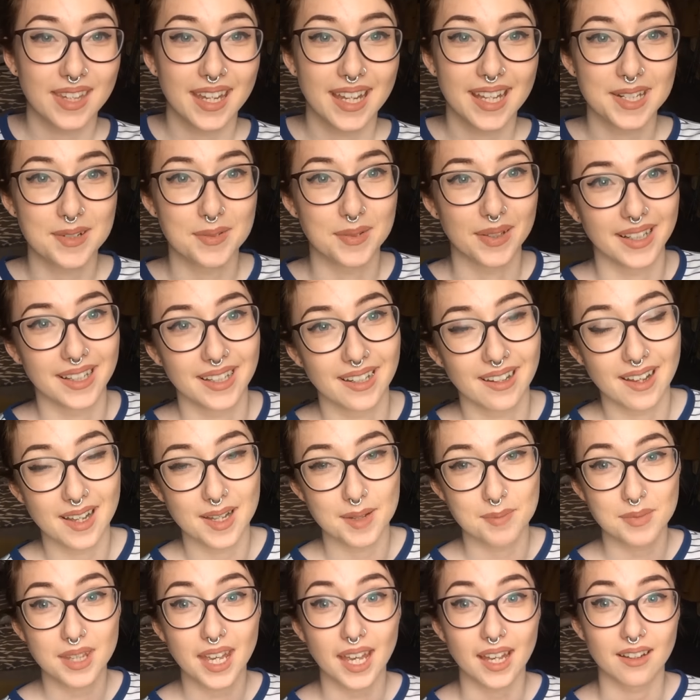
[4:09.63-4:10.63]
Anyway,
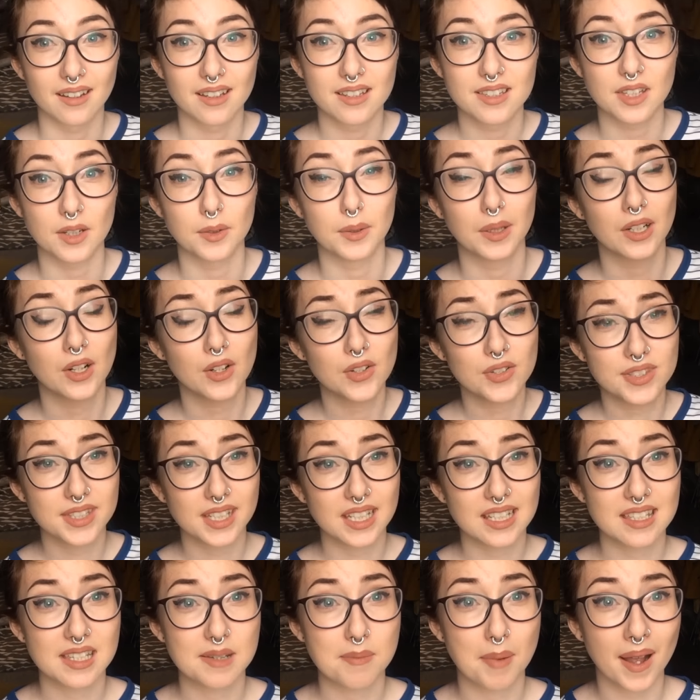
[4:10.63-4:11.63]
yeah, so it cost
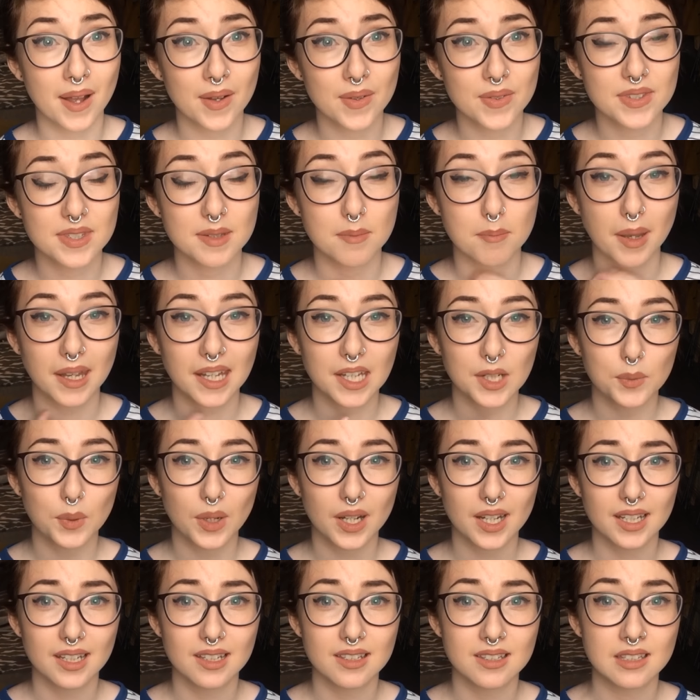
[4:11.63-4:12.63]
£60. Pain
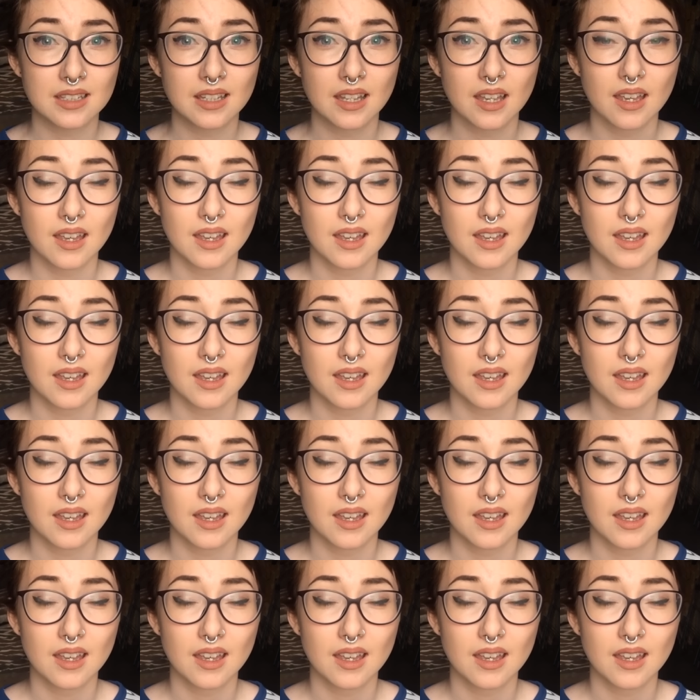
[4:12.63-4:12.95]
wise,